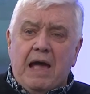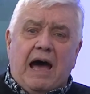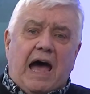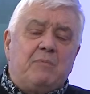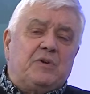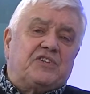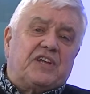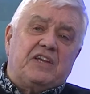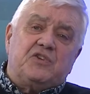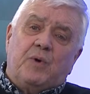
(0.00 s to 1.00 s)
I would
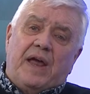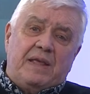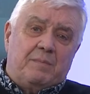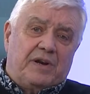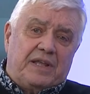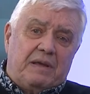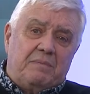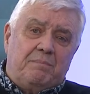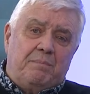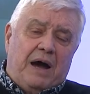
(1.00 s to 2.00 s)
say to anybody,
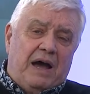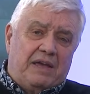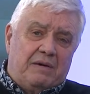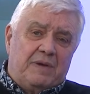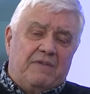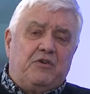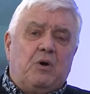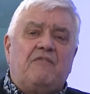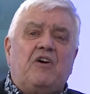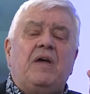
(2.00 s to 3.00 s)
buy them. If you
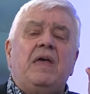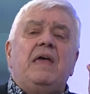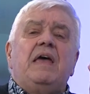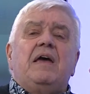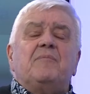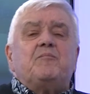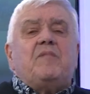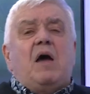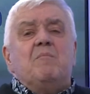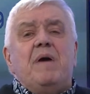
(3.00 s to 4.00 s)
have
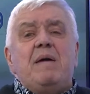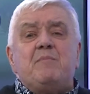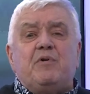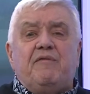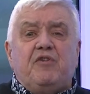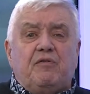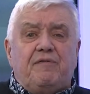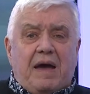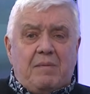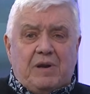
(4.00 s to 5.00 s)
a member of your
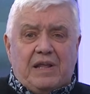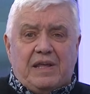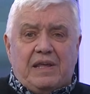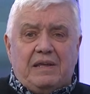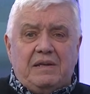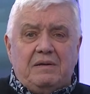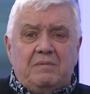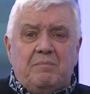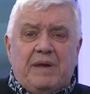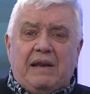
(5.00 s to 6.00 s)
family,
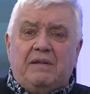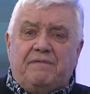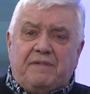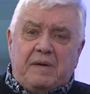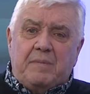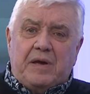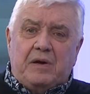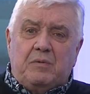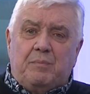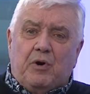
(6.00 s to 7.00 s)
male or
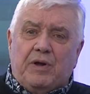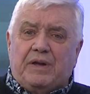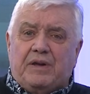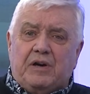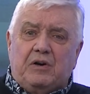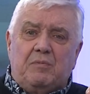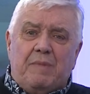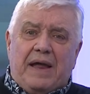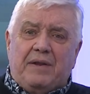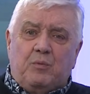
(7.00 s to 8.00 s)
female, boy or girl,
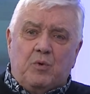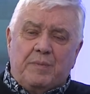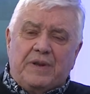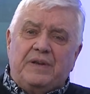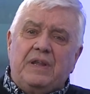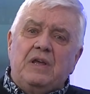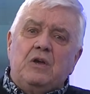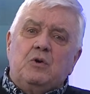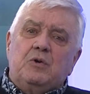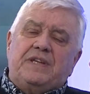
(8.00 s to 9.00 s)
man or woman,
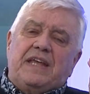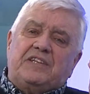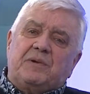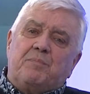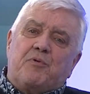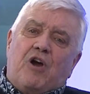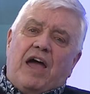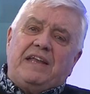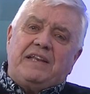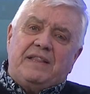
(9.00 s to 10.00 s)
who takes a
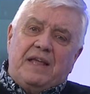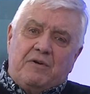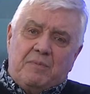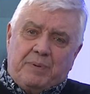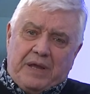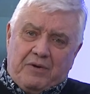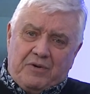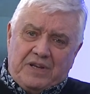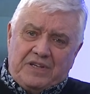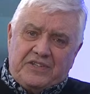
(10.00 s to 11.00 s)
pride in their
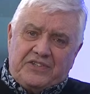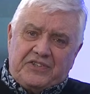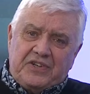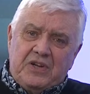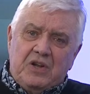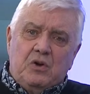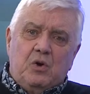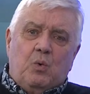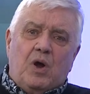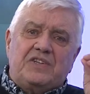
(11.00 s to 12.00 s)
appearance,
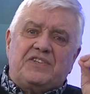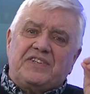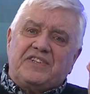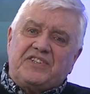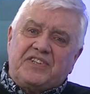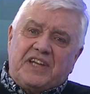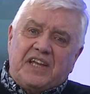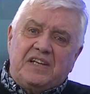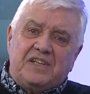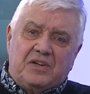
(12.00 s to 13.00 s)
who wants the
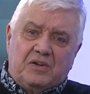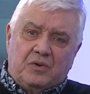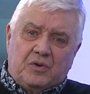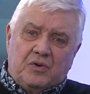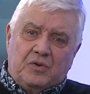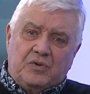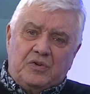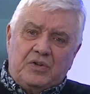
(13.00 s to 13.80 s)
skin to look good,